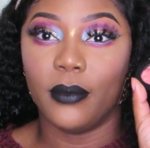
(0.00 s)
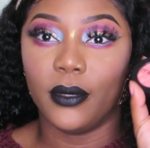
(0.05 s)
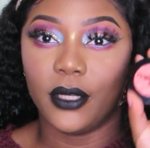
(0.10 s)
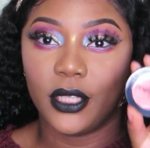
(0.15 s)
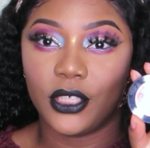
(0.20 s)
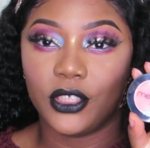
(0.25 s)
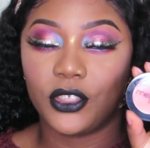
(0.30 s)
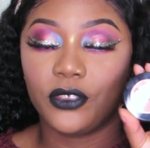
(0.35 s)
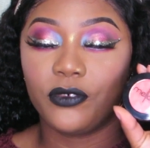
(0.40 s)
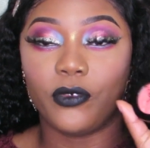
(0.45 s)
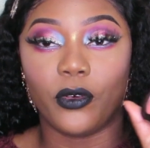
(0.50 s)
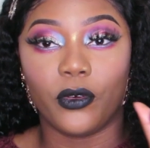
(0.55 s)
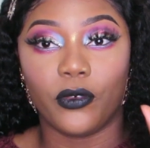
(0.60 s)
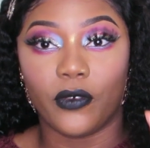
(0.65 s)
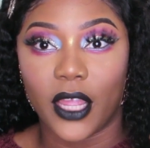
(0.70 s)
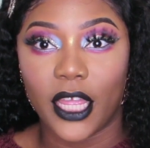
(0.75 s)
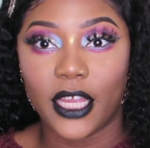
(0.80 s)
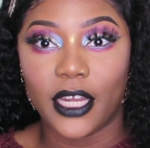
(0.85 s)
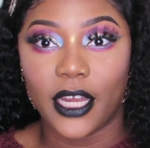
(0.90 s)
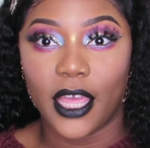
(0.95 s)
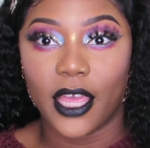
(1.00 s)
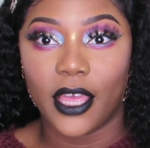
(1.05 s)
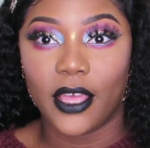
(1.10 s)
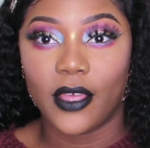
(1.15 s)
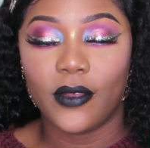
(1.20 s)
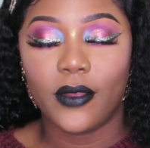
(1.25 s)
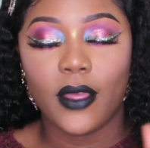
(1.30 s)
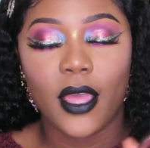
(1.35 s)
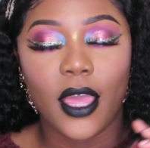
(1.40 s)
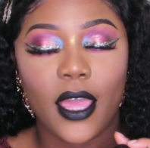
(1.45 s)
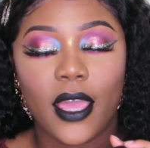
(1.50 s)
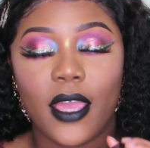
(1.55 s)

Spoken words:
blush for right now.